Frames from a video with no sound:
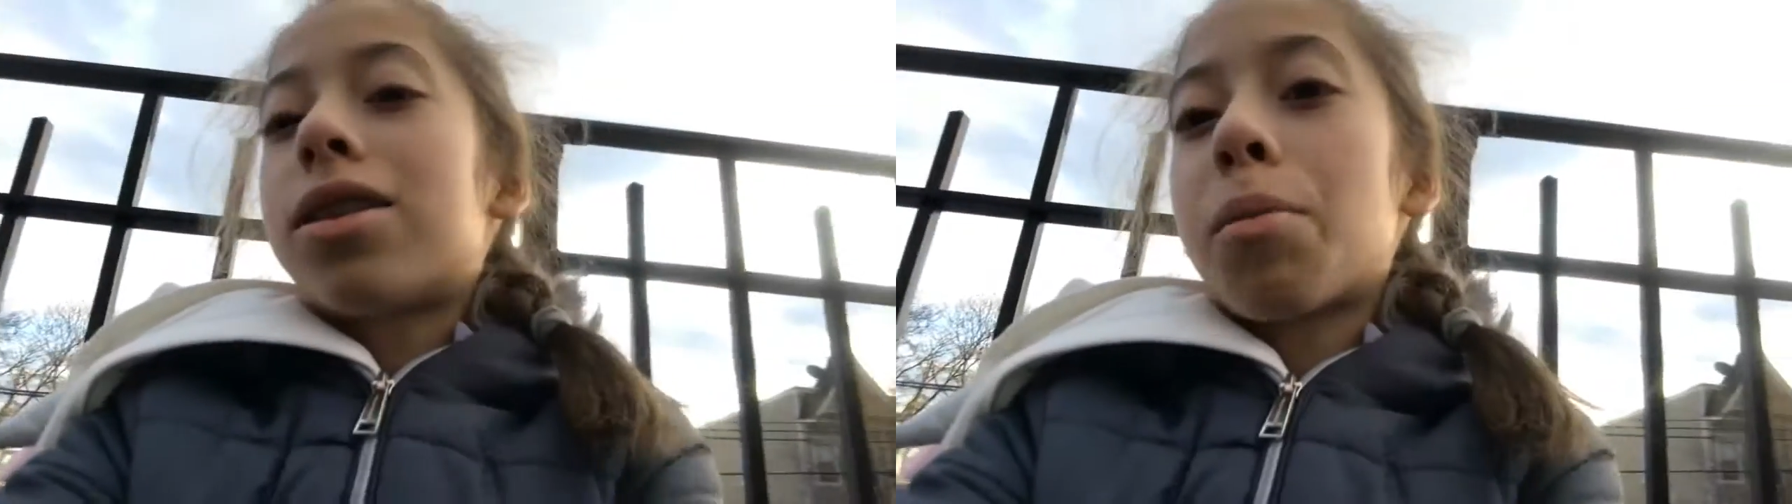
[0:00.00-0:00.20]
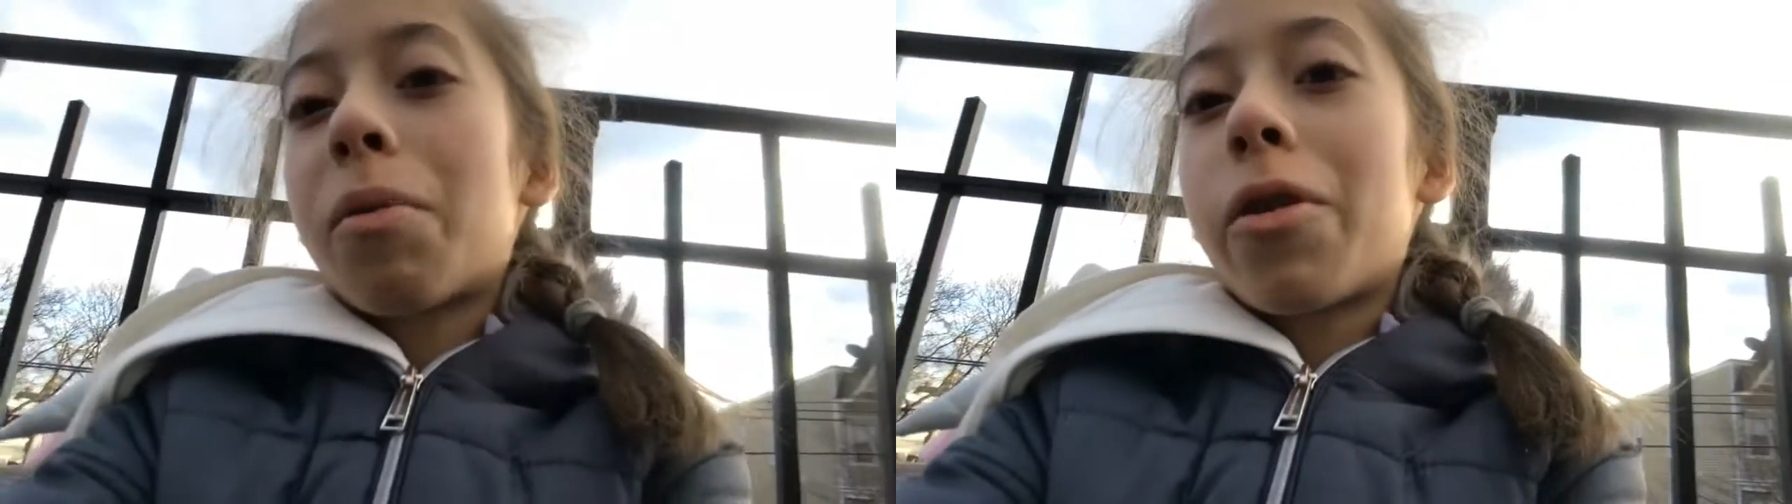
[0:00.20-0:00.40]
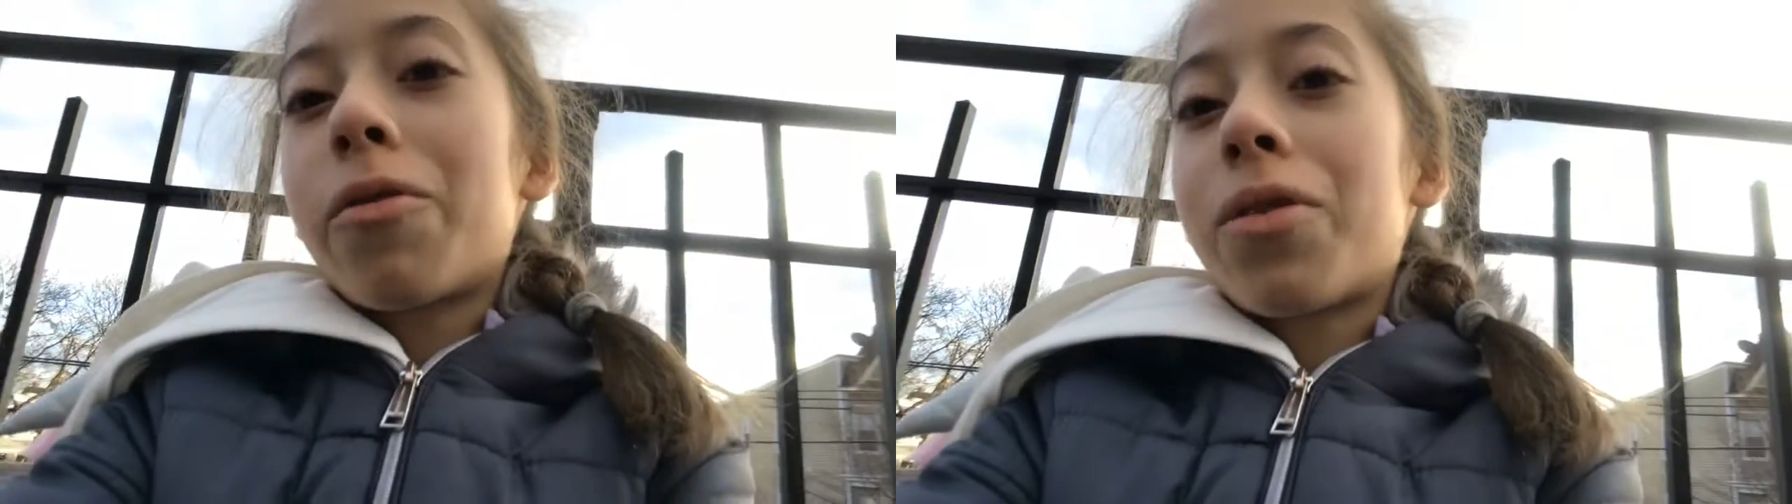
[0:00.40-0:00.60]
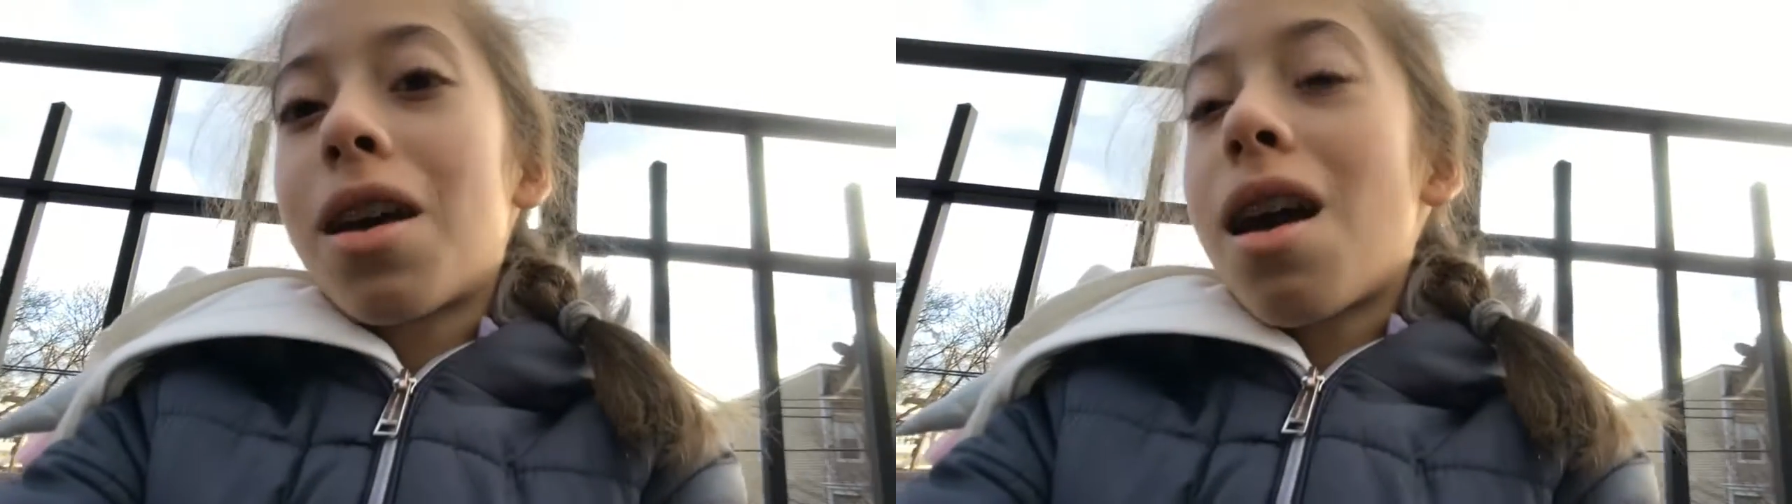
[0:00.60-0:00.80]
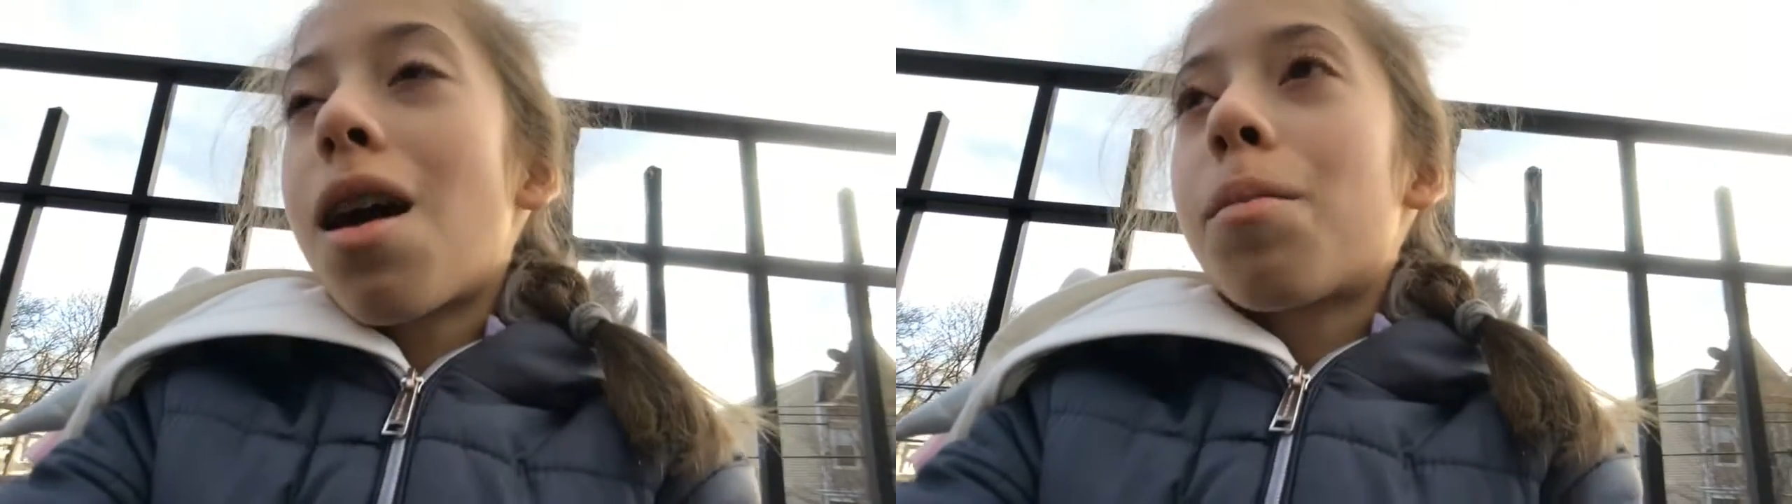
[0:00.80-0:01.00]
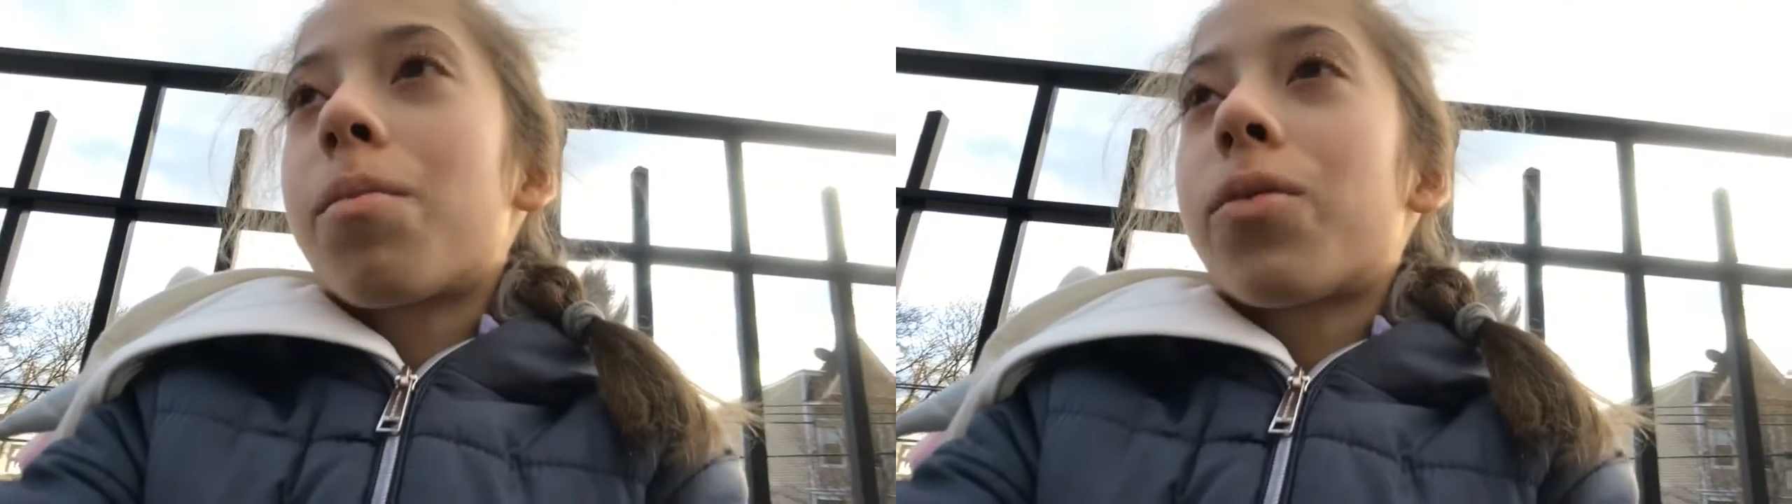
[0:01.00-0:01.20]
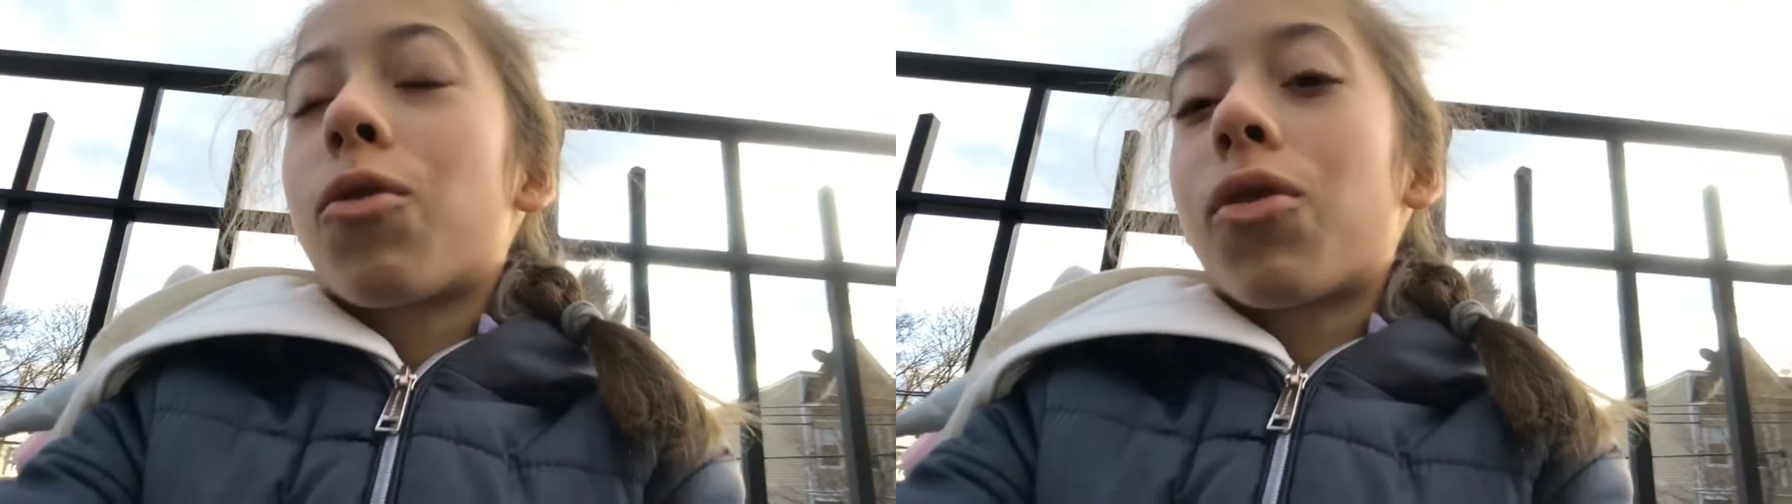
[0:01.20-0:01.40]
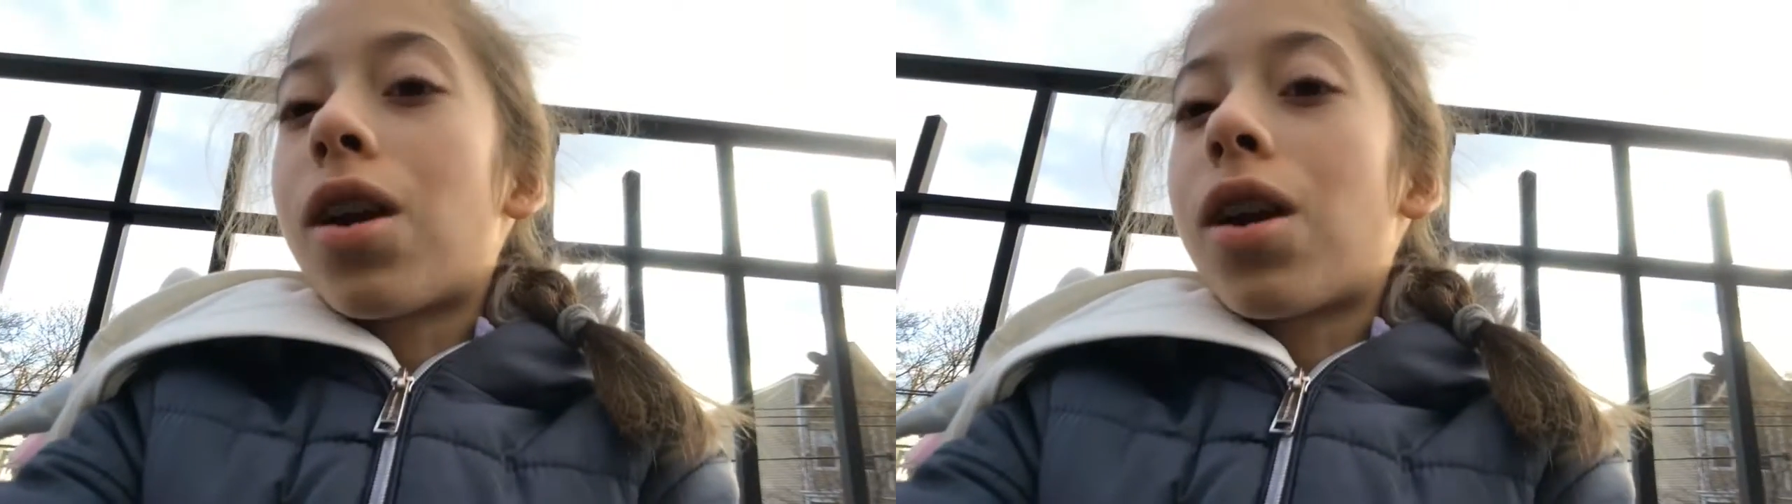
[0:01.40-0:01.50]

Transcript: Some of the